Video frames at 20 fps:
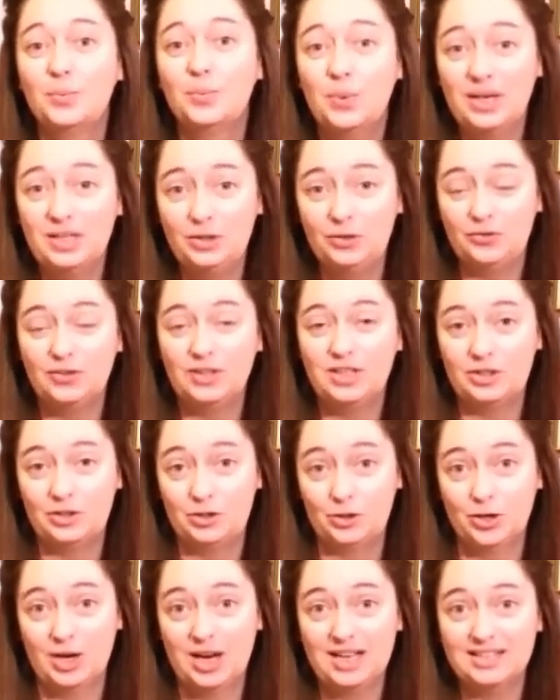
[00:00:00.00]
When you've
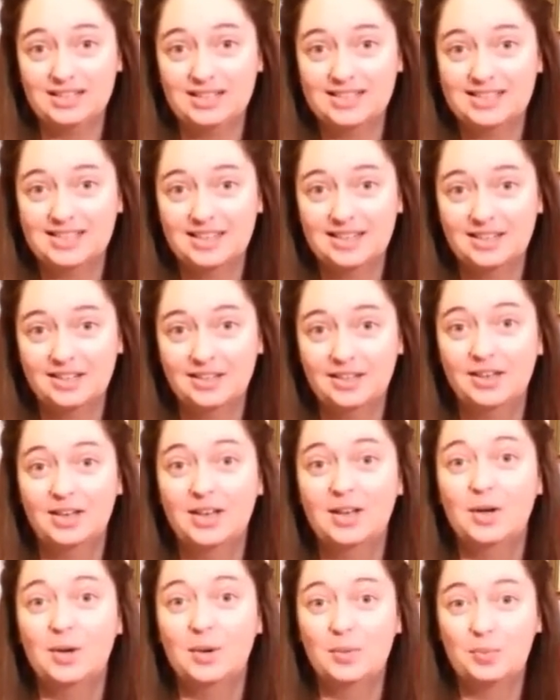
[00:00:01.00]
finished your answer,
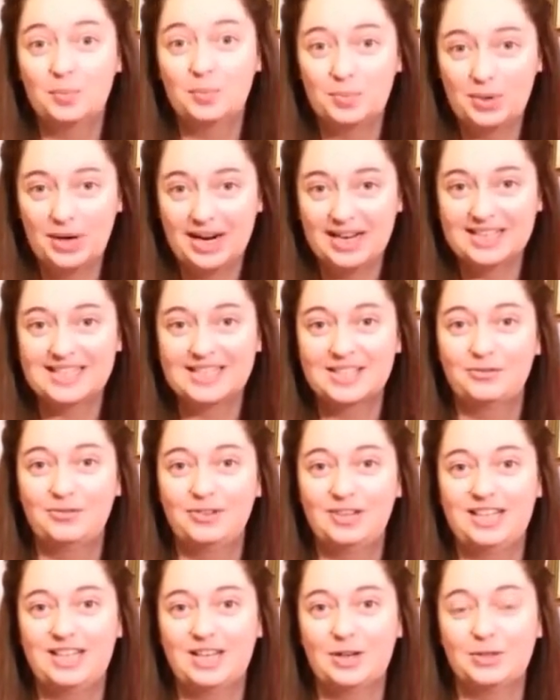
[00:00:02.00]
press the
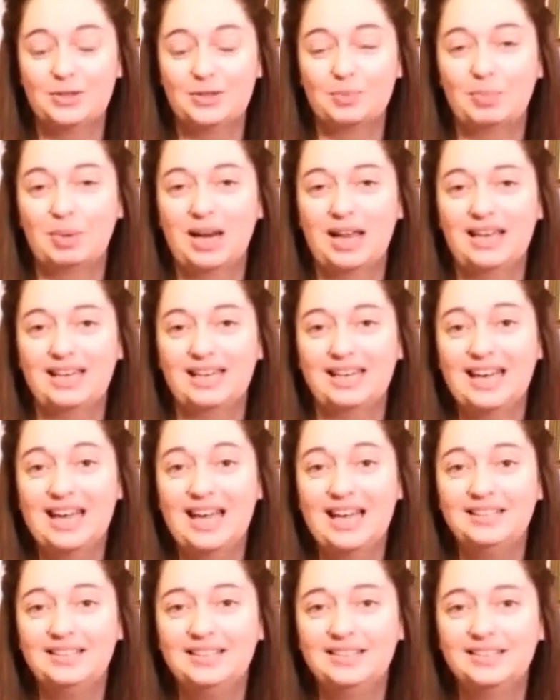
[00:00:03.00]
video to play
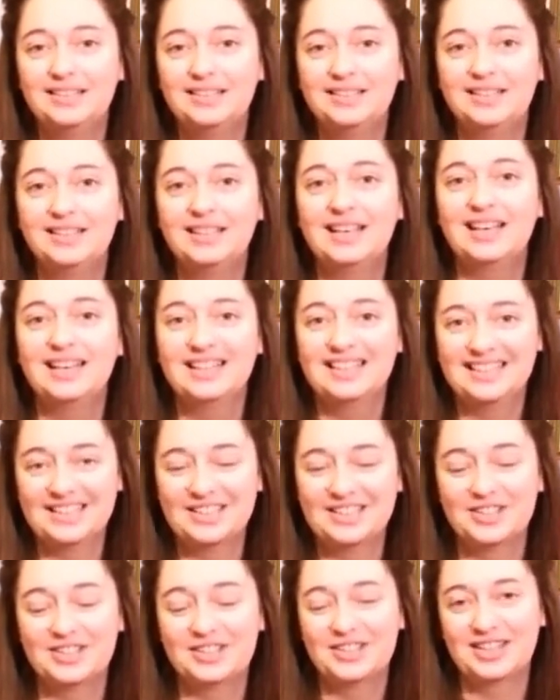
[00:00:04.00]
again and
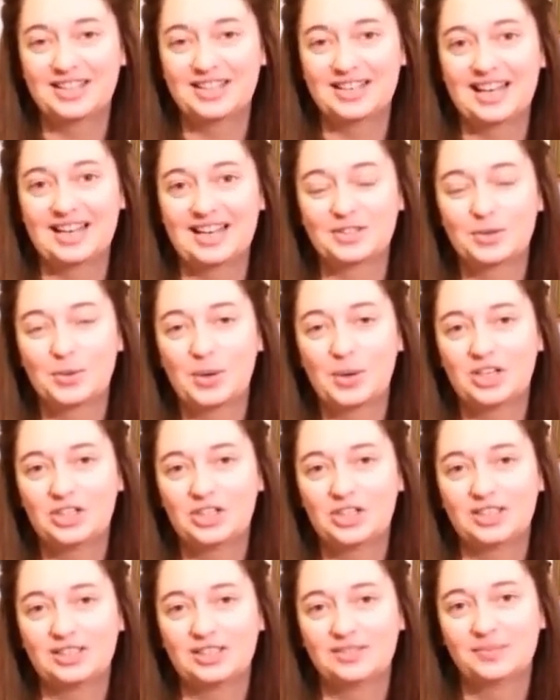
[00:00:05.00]
listen to the next
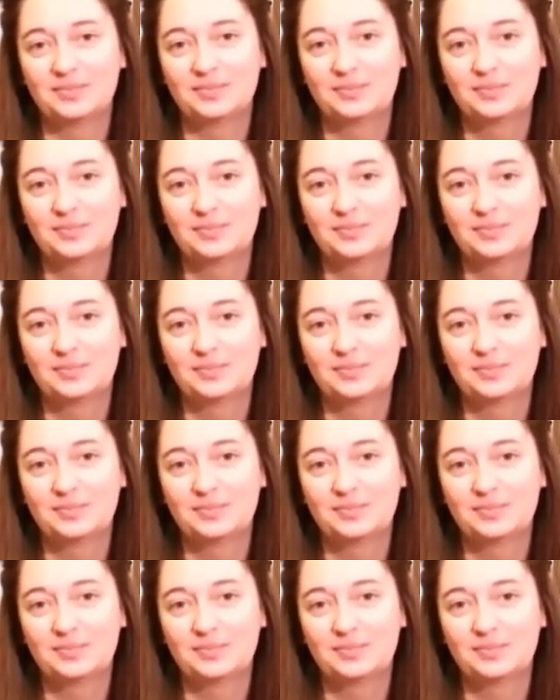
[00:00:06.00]
question.